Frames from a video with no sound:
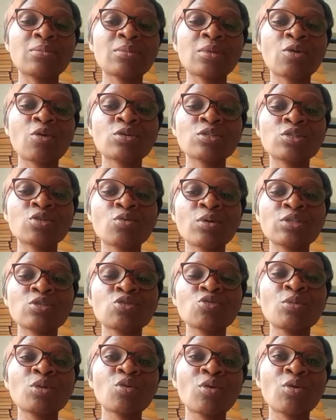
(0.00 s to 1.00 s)
the consequence
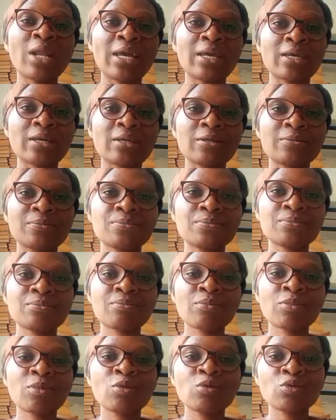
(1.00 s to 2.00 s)
you may not like.
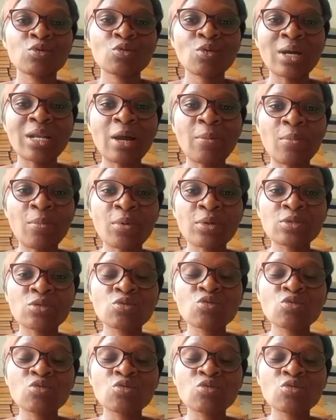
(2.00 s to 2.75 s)
So at that point, though